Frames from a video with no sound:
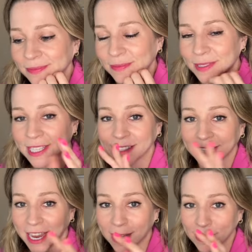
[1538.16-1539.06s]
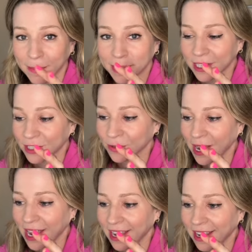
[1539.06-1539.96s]
set the camera up in such a
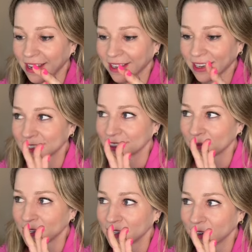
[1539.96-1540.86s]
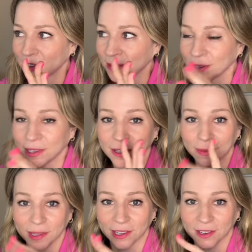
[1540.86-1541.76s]
way against a window
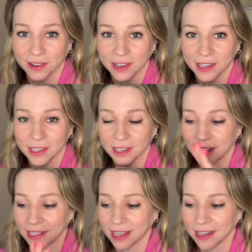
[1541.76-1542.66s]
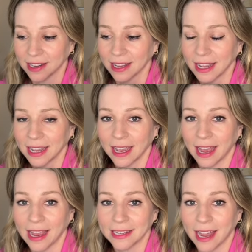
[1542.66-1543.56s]
with a curtain, and then
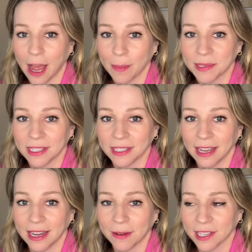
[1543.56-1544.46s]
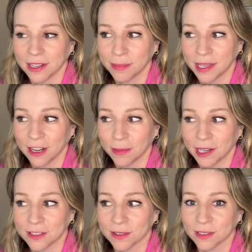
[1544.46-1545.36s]
I tapped, and I was on a piano
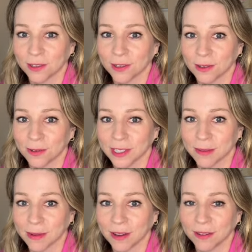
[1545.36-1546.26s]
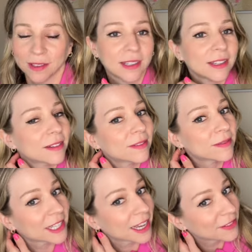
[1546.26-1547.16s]
bench, so I was a little nervous about
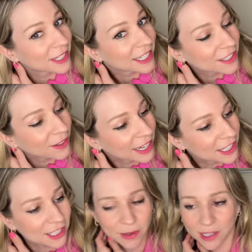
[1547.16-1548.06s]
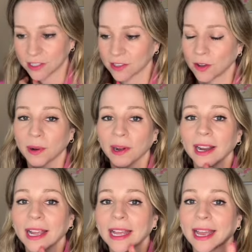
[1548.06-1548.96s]
safety, so I actually went slower,
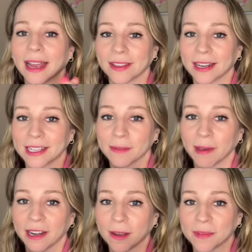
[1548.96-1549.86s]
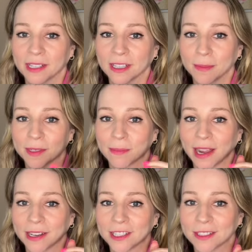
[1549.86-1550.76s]
and then I sped up the clip to
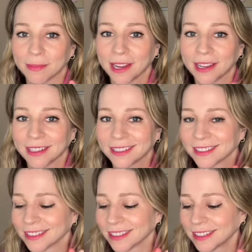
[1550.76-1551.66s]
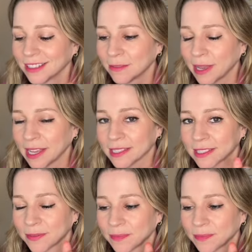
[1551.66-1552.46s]
match my pace.